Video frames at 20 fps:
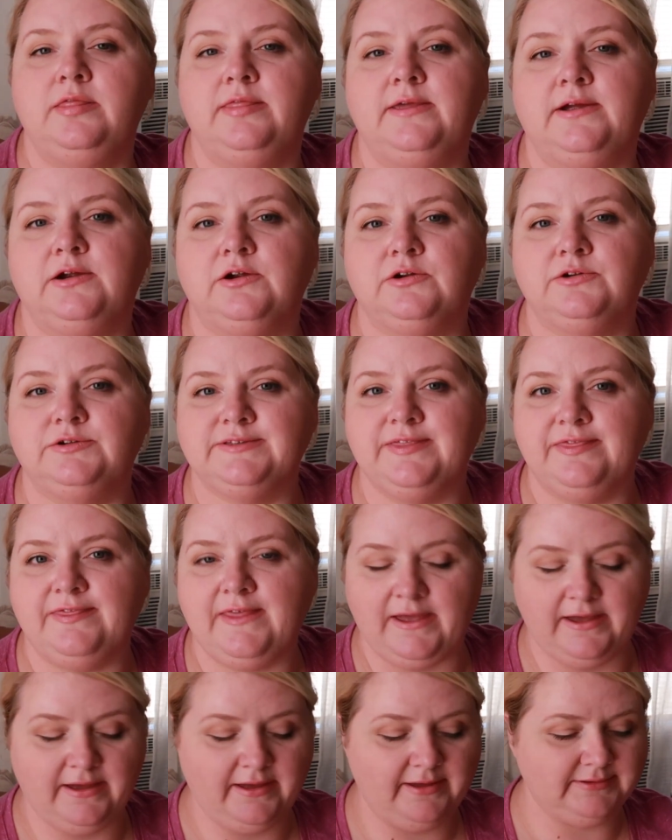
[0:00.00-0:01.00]
there's
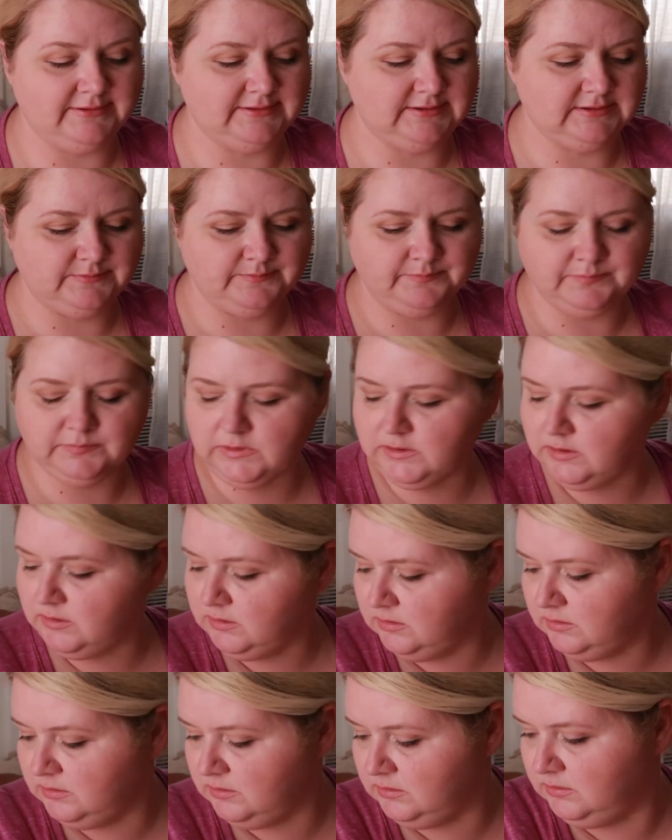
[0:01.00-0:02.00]
that
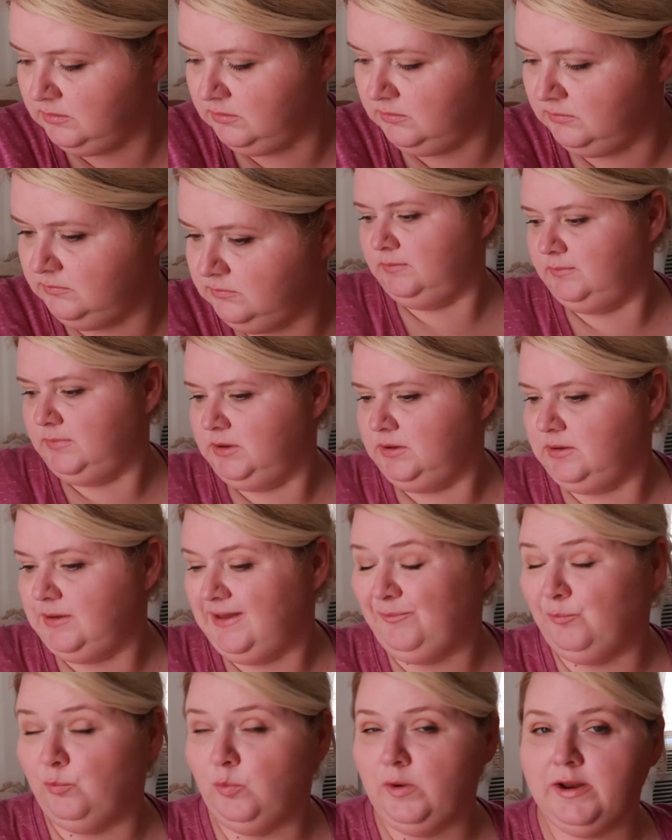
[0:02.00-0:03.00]
um
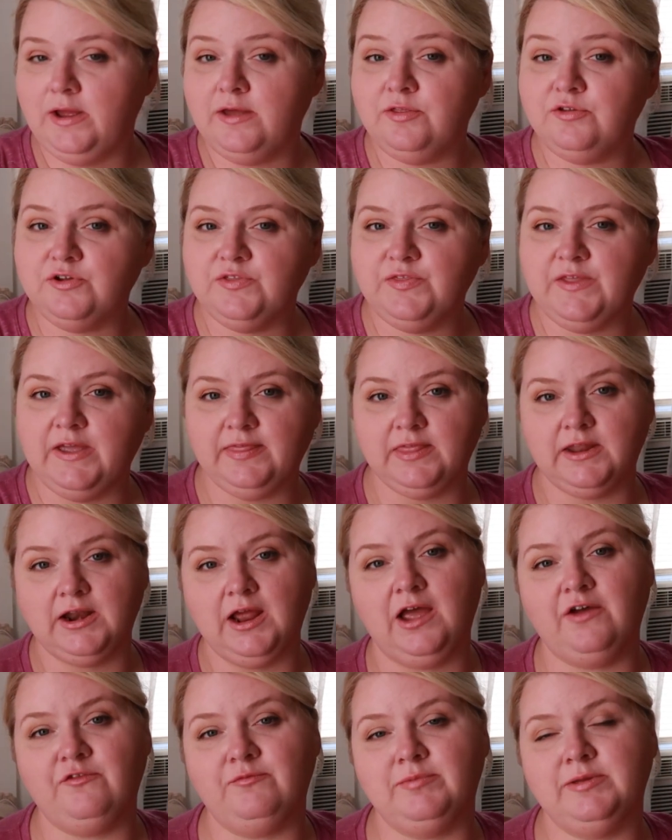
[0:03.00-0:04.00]
and one other thing that
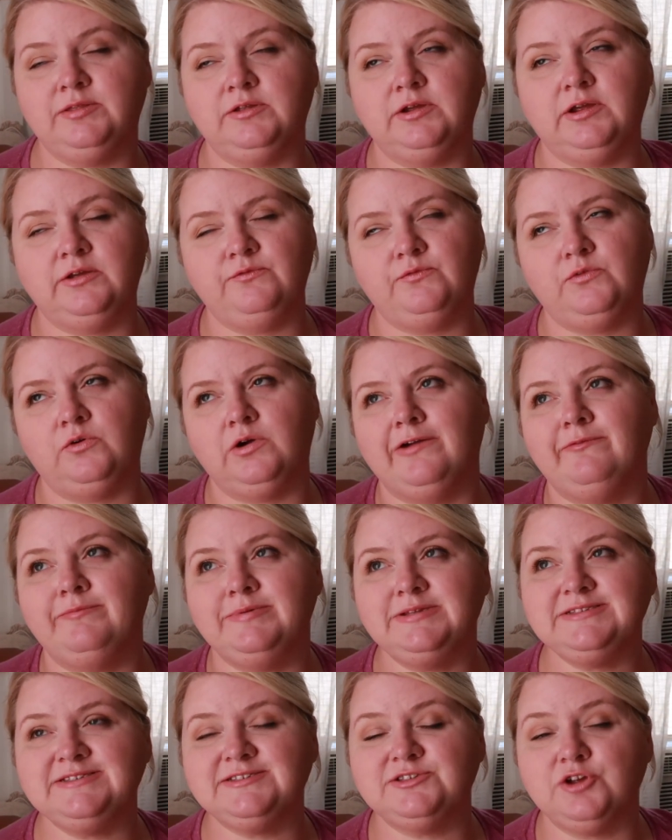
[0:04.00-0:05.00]
I have been looking for I've
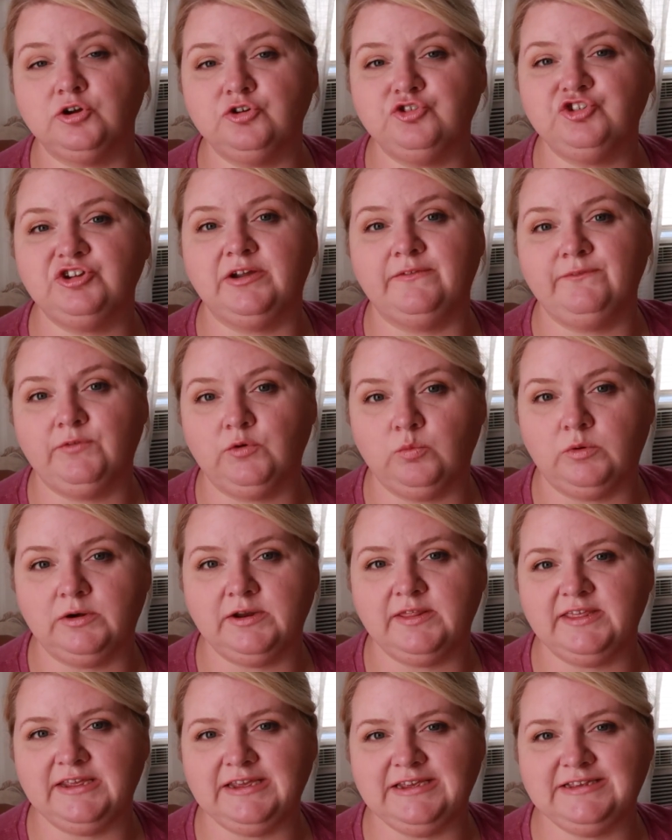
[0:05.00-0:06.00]
been searching for one
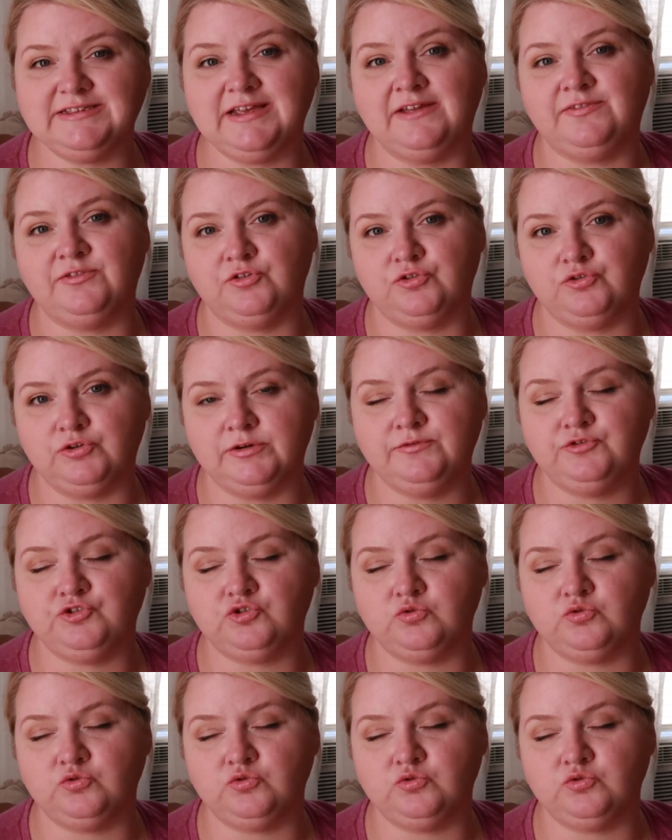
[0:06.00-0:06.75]
of these at the thrift